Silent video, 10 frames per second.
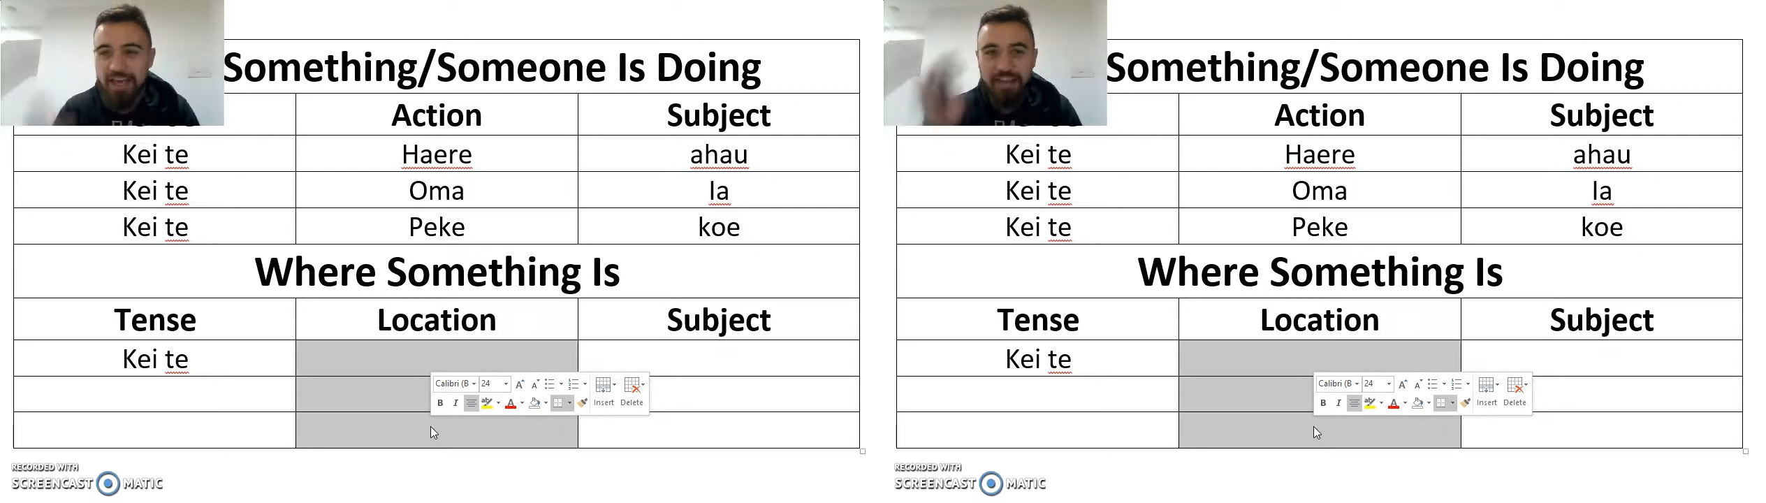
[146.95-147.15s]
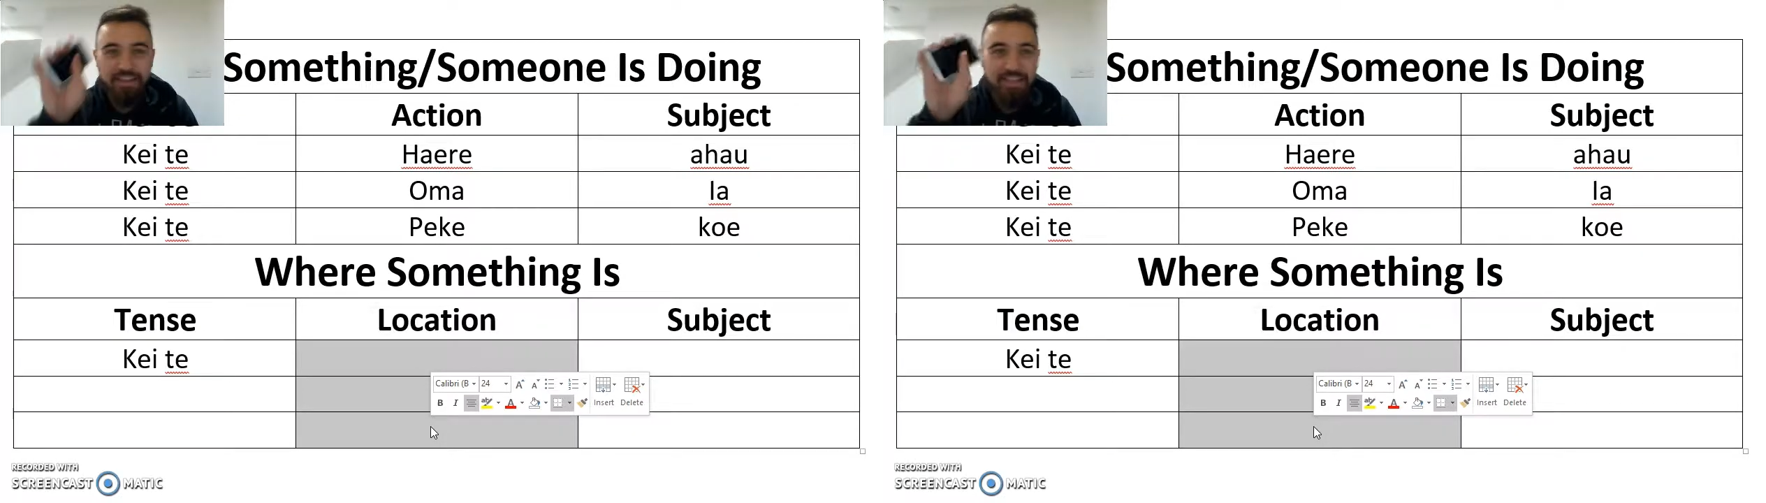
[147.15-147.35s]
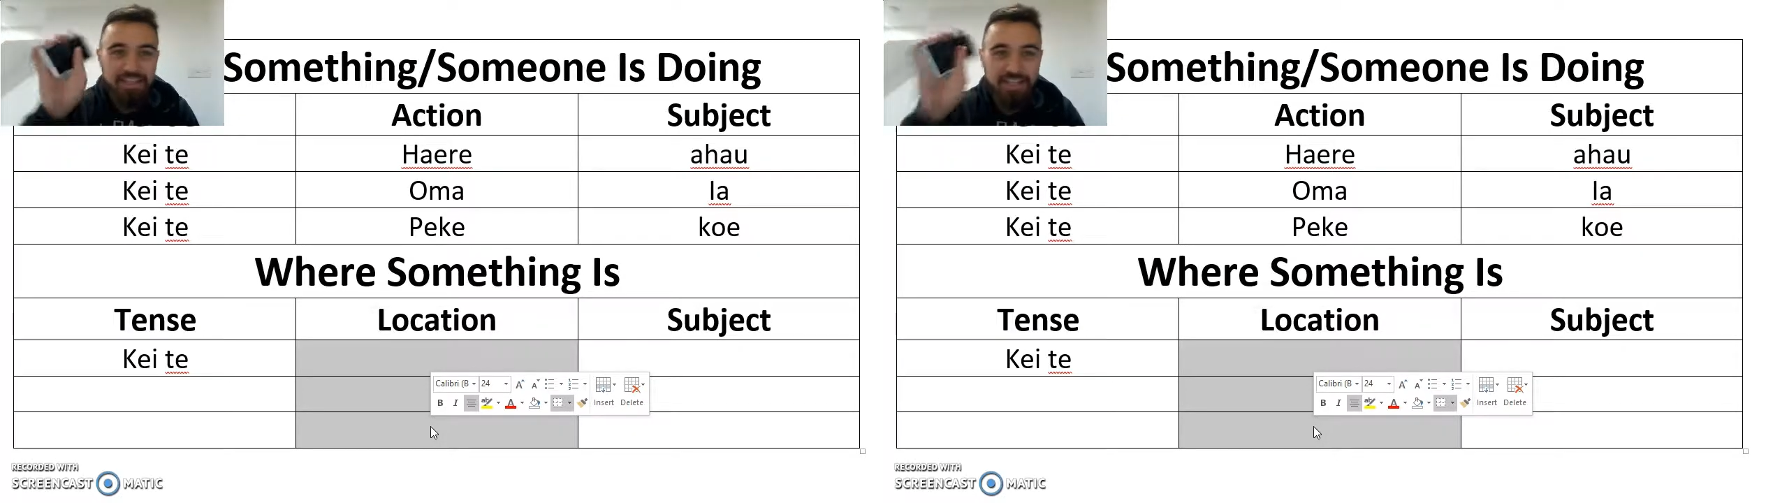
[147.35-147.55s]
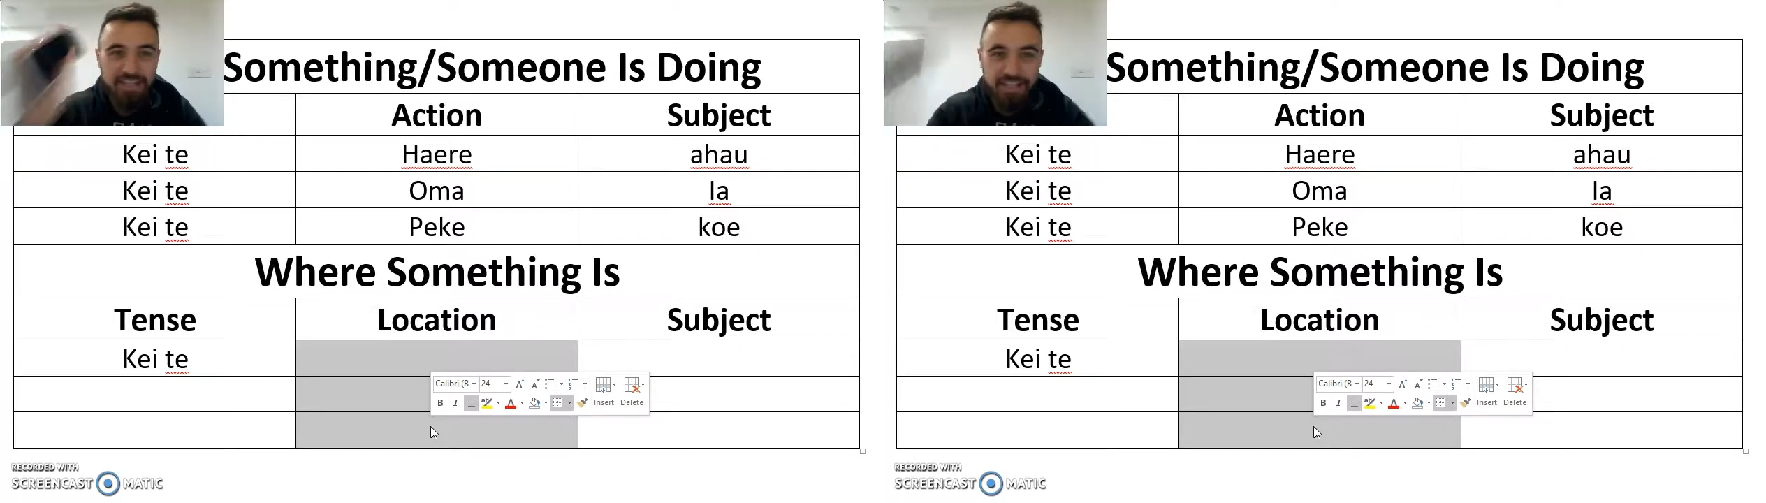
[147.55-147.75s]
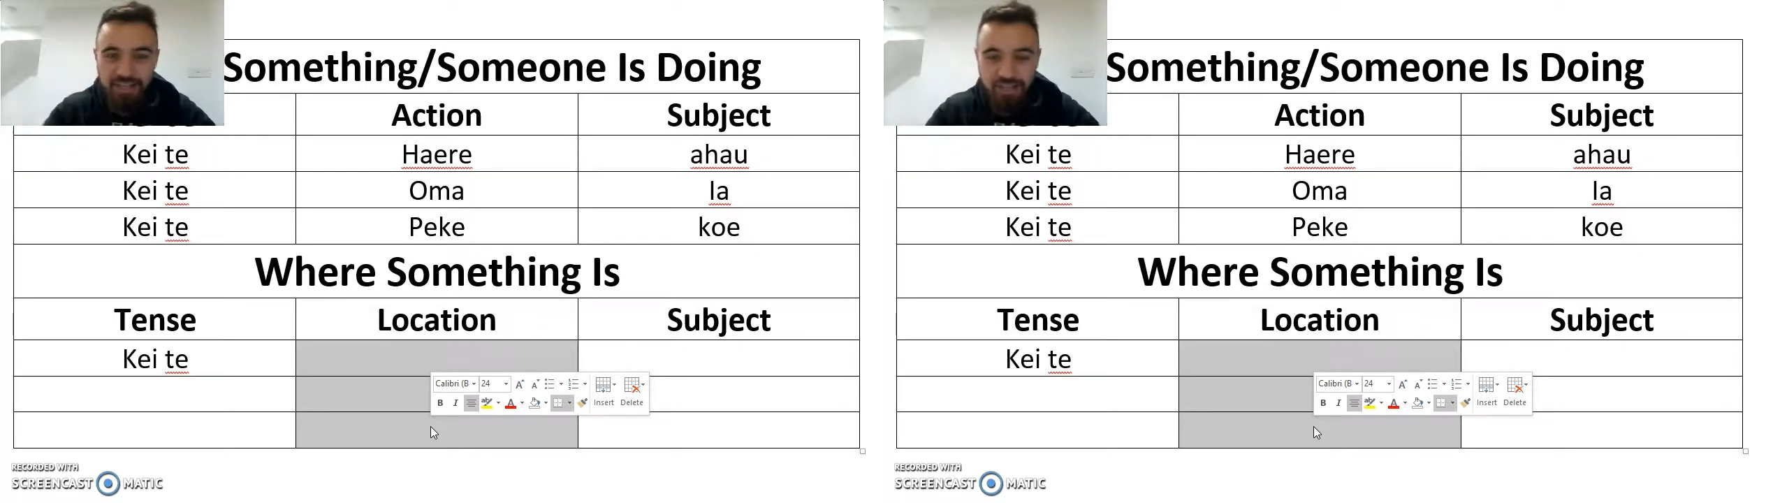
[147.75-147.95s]
at this
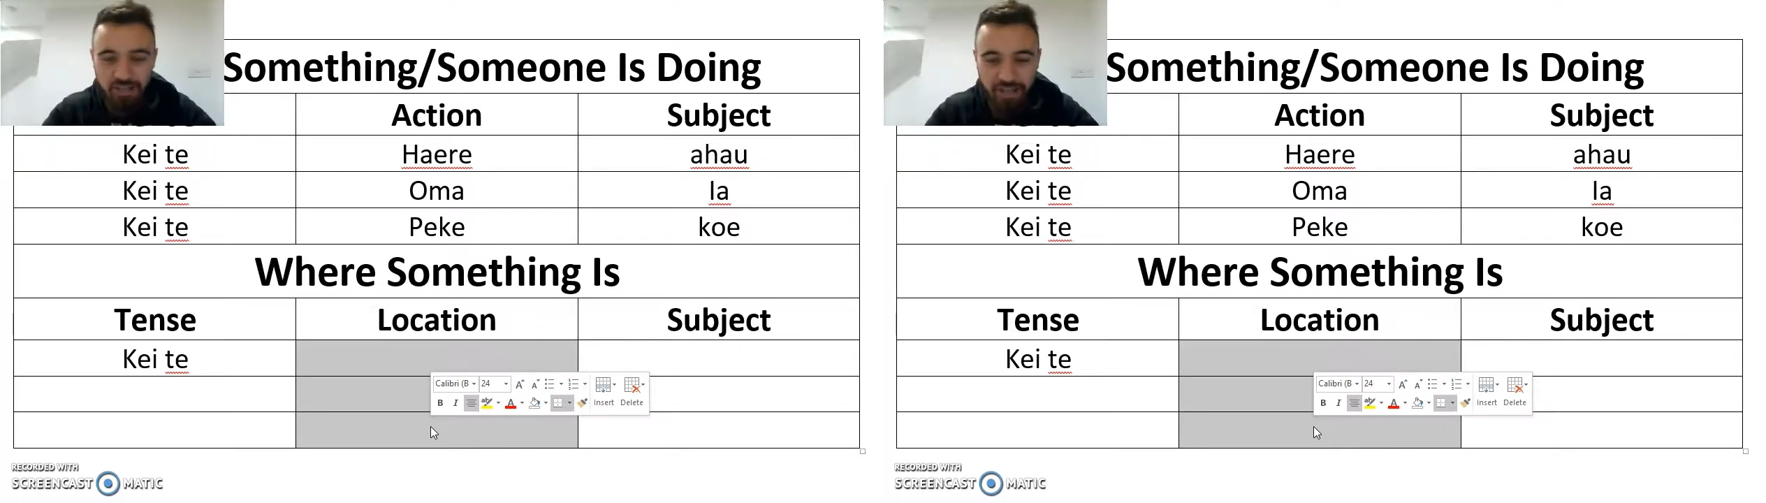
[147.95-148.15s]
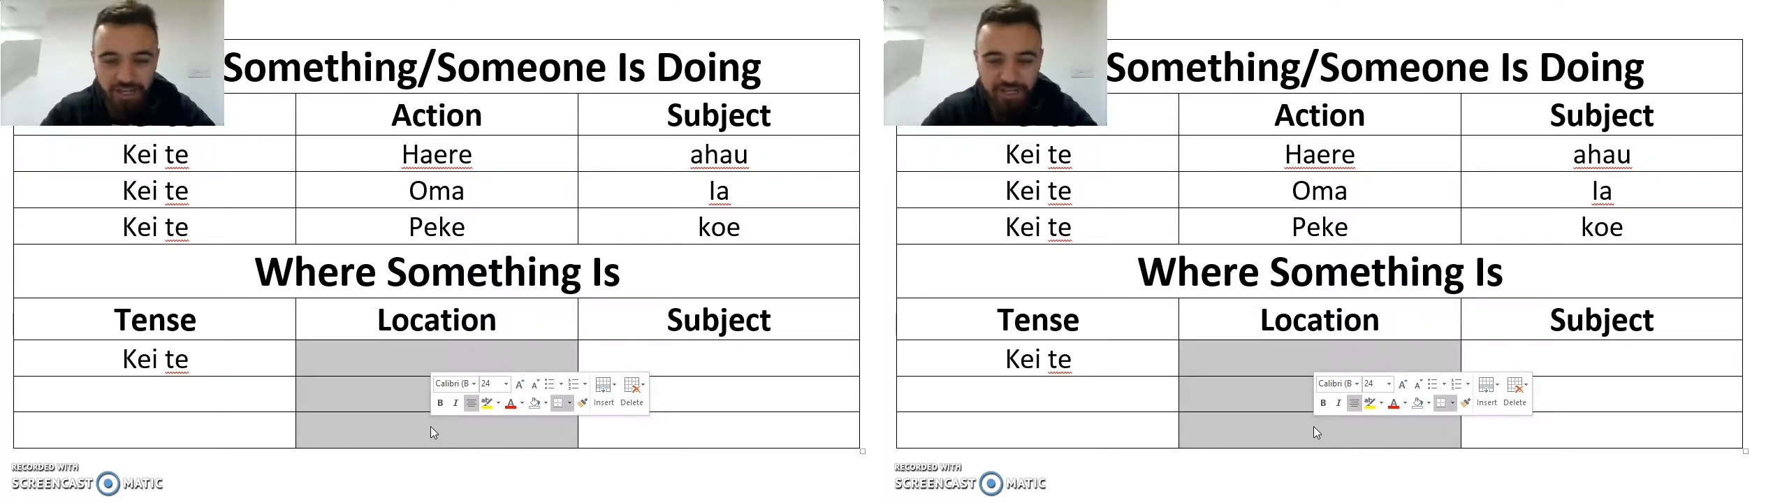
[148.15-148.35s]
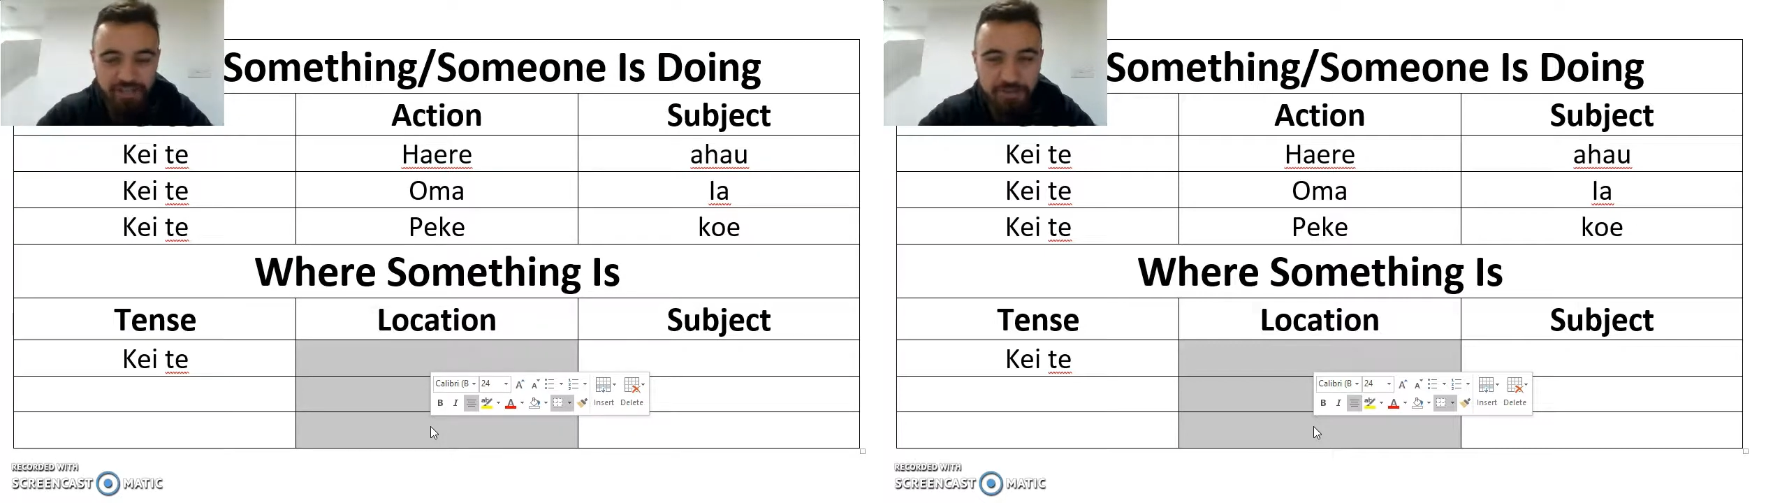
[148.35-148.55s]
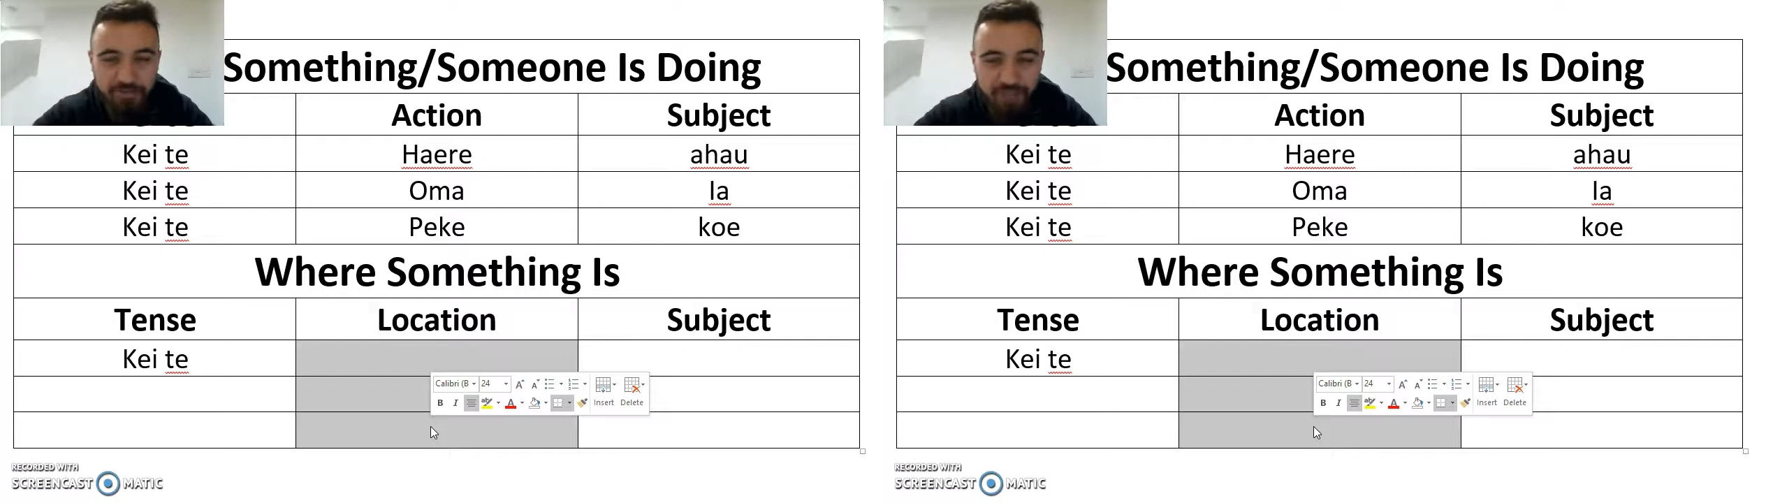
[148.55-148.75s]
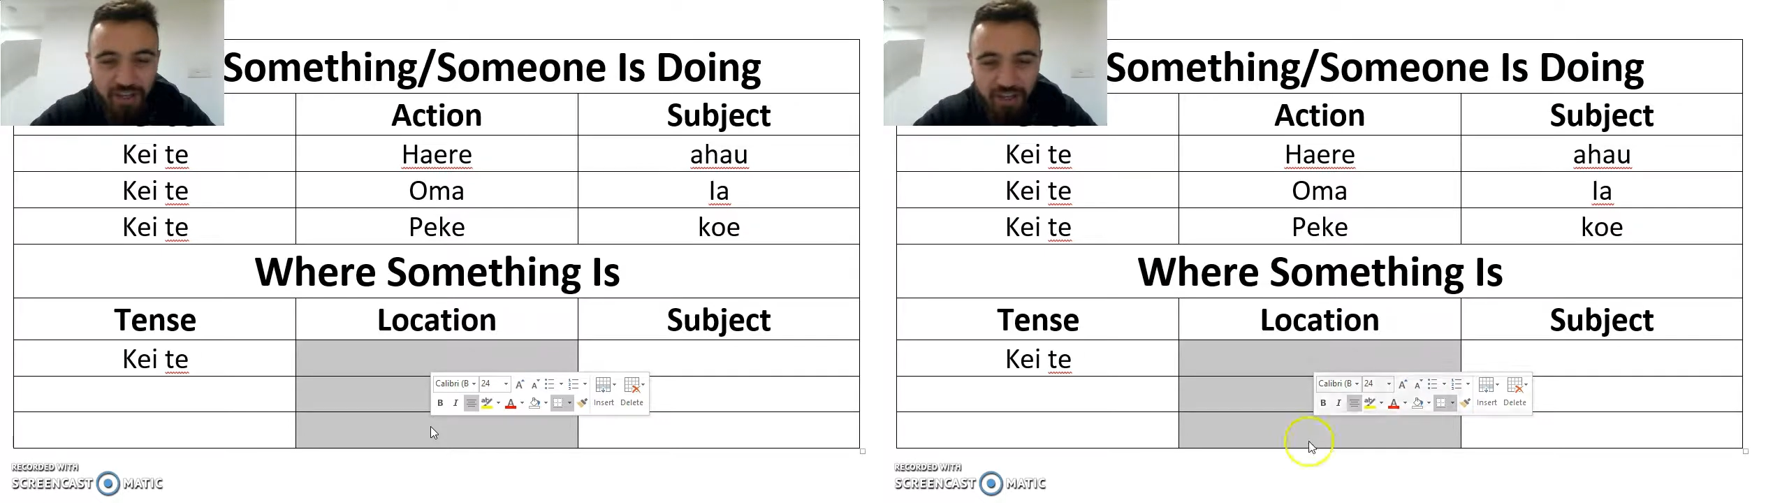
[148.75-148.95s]
as a location.